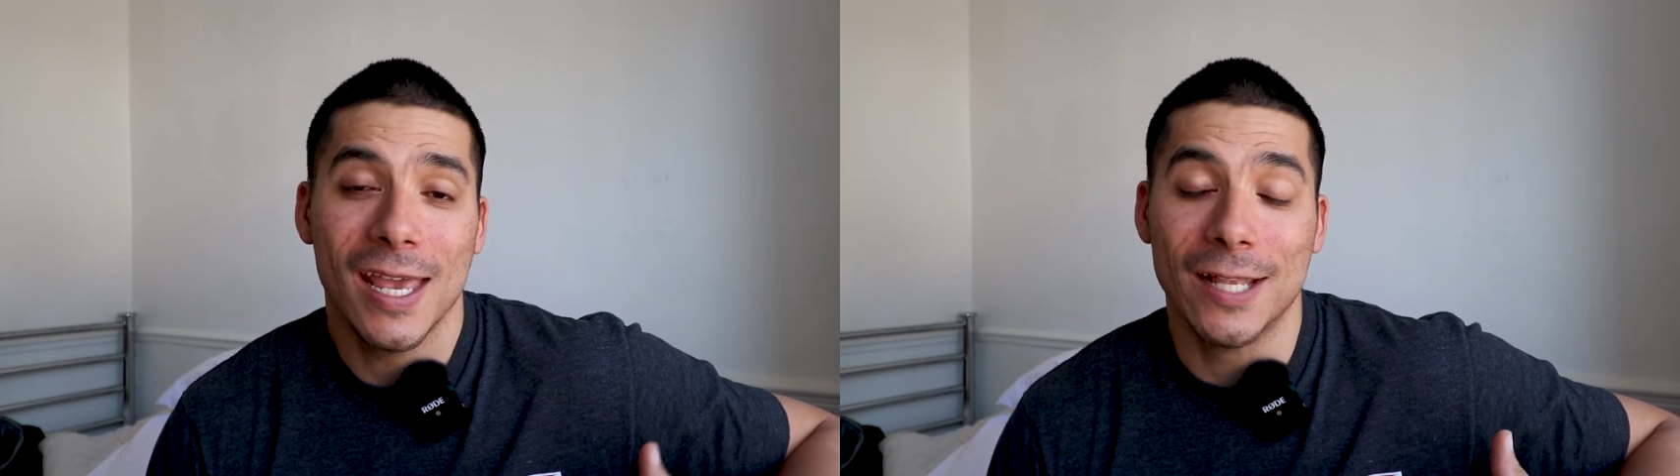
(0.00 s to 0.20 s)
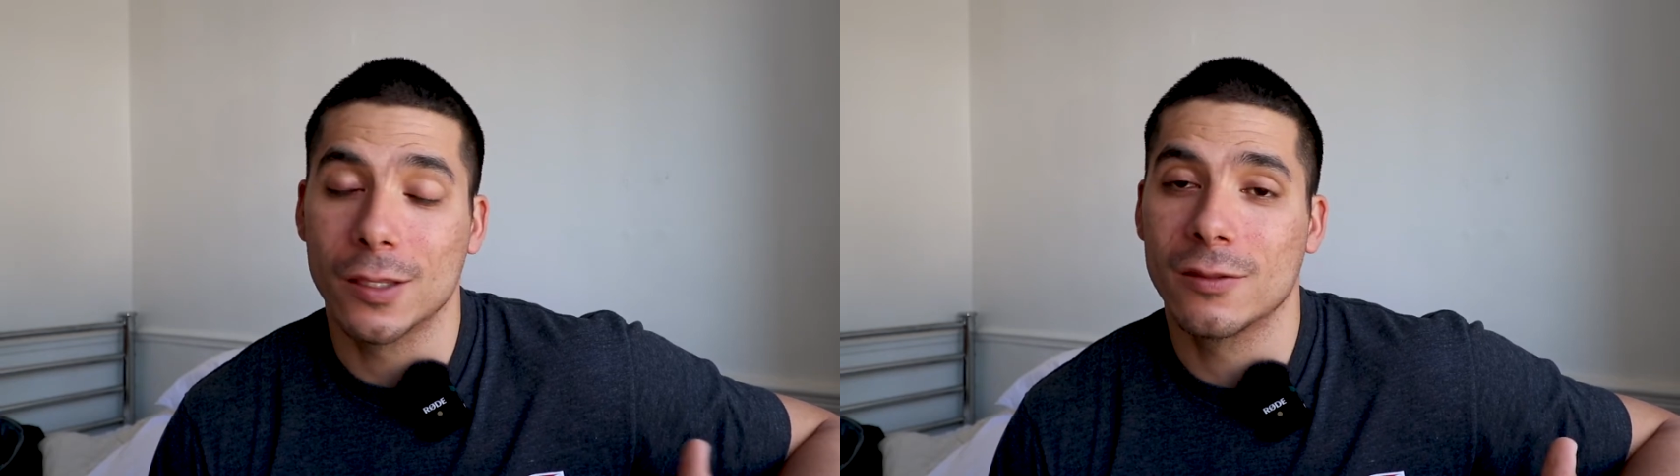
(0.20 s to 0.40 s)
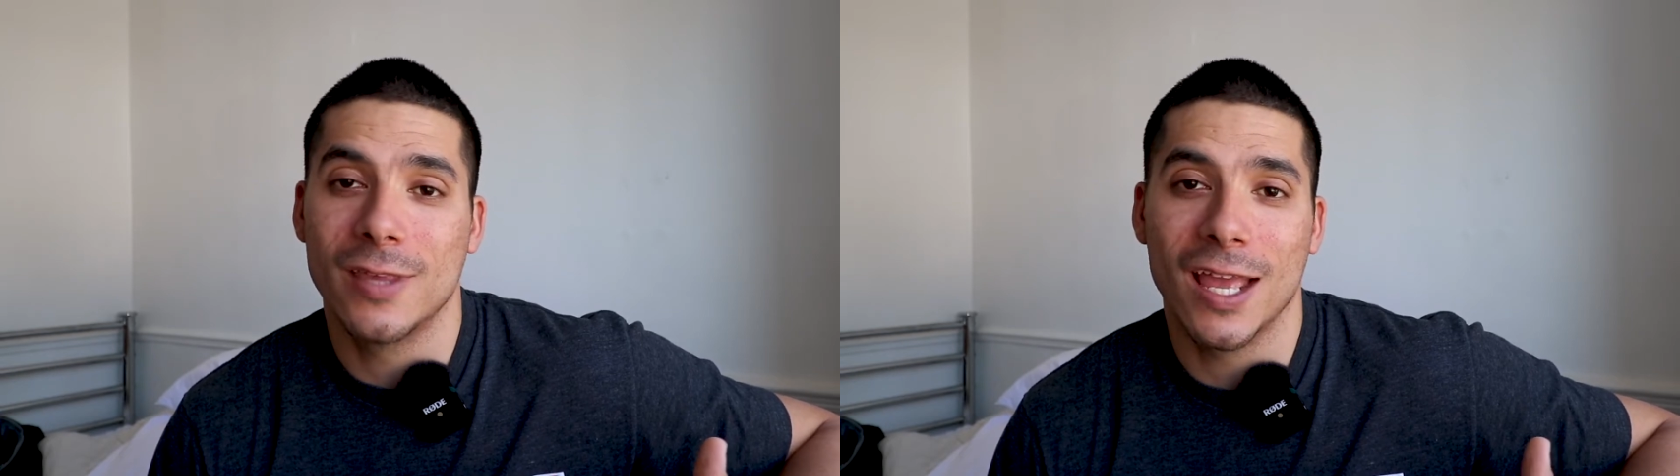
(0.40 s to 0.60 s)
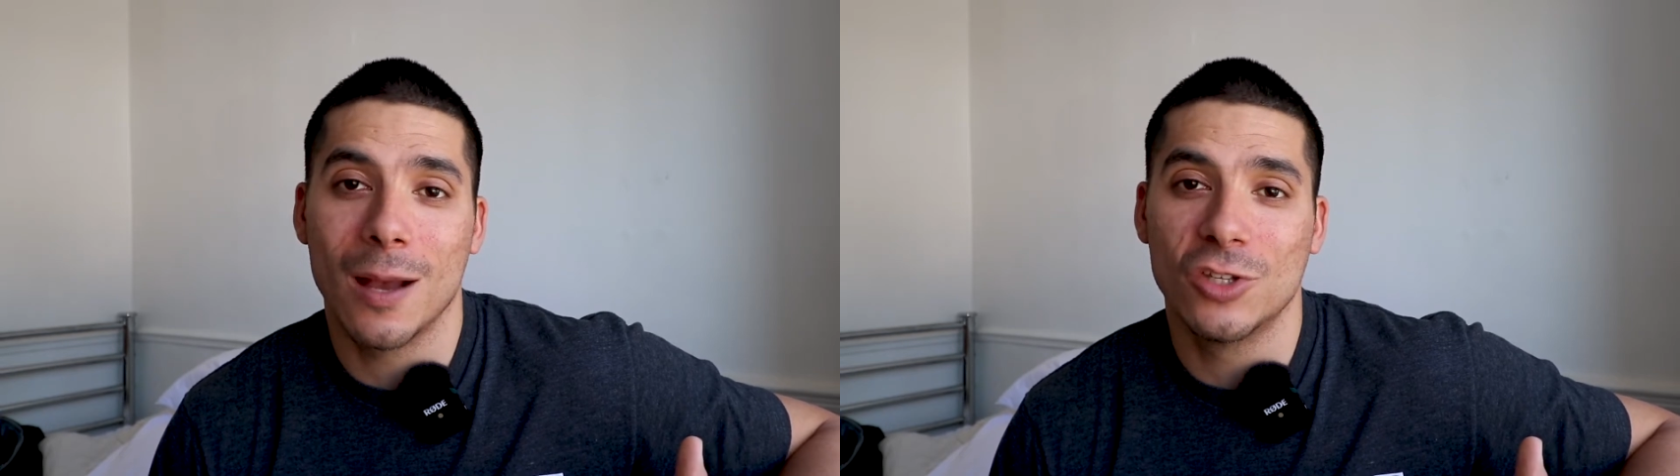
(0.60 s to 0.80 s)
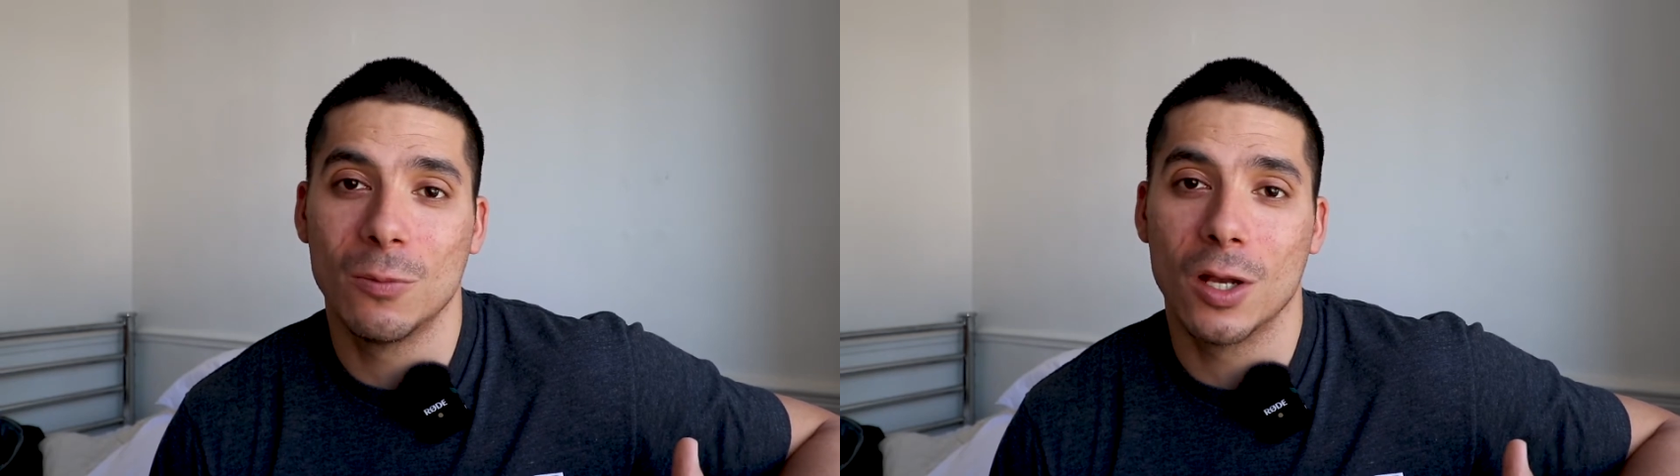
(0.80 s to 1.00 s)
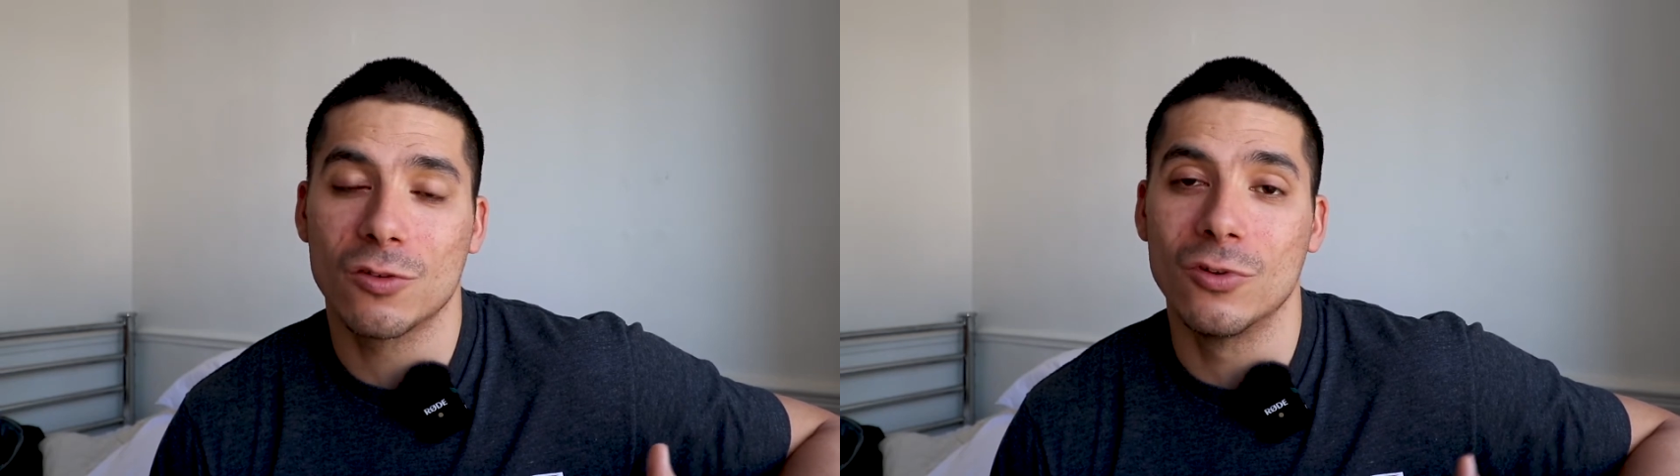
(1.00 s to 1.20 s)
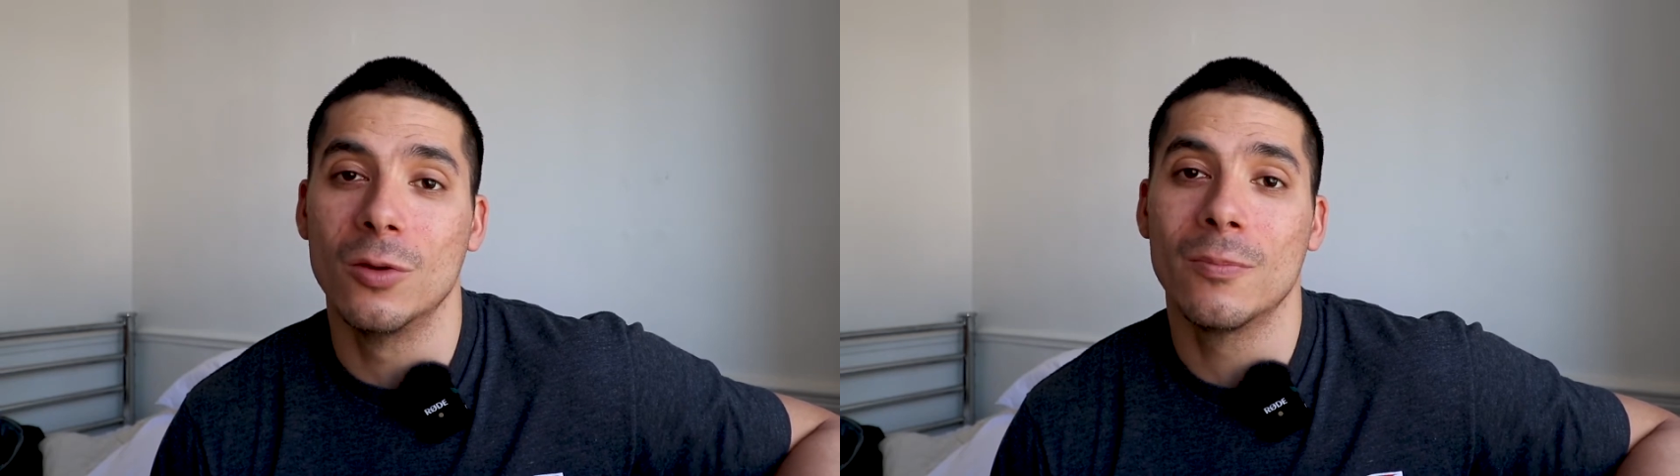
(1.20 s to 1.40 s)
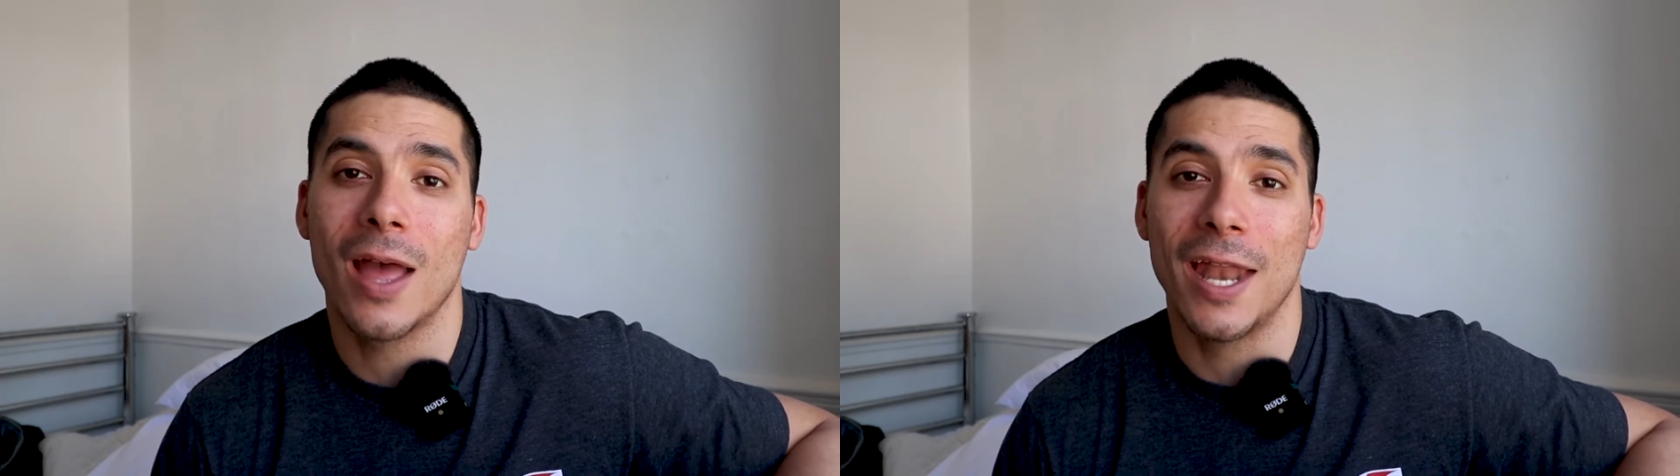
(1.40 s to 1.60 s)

it doesn't take up too much room,